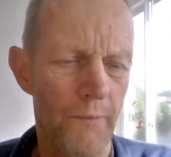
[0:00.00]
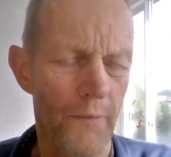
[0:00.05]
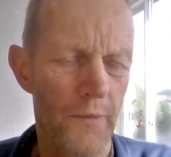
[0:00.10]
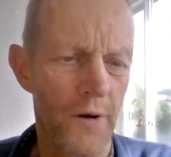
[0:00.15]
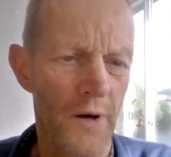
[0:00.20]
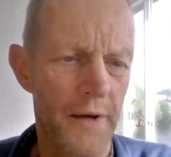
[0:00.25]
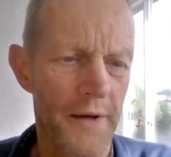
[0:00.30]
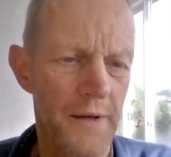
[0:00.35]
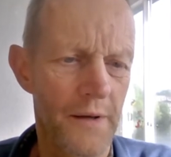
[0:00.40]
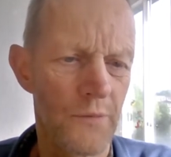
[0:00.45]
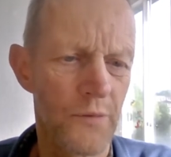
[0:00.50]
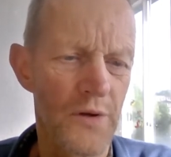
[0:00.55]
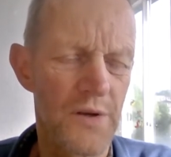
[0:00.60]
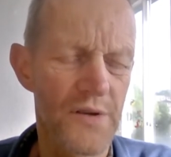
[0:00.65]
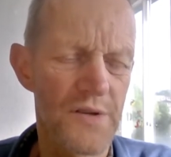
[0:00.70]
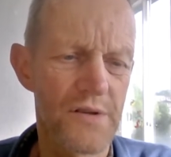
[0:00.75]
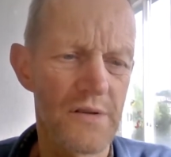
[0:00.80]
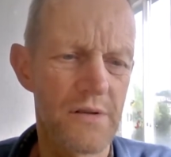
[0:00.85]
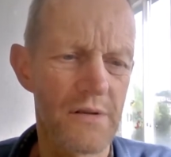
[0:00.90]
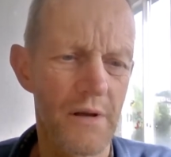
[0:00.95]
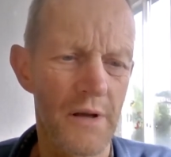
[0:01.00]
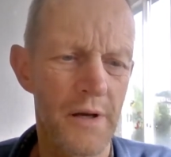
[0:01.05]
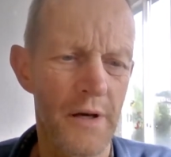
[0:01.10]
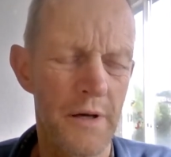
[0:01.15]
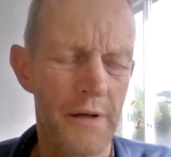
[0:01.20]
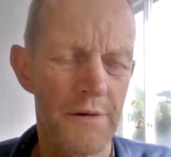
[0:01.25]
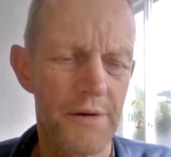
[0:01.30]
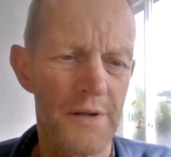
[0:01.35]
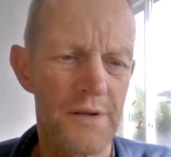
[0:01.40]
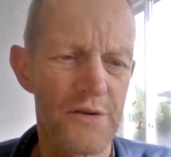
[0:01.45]
like this,
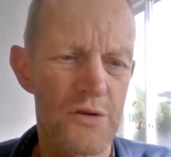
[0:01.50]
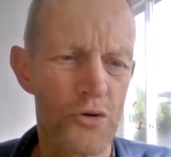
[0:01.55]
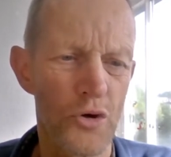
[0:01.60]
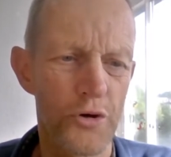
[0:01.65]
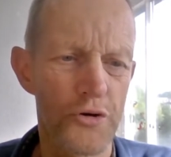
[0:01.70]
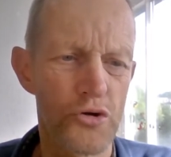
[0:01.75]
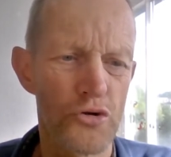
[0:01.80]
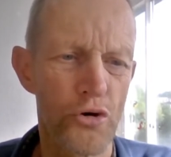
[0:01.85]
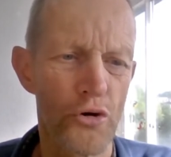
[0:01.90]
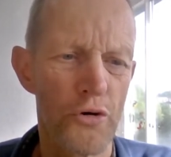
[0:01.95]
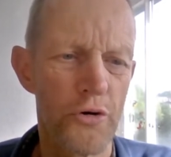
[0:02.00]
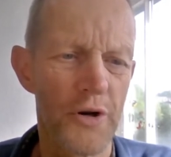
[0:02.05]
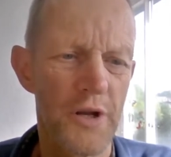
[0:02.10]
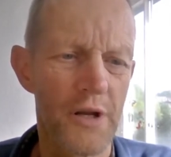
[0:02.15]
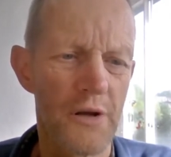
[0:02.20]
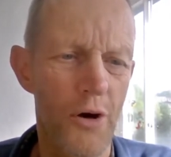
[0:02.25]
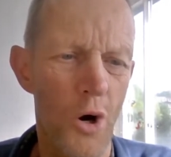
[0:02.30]
and it's not turning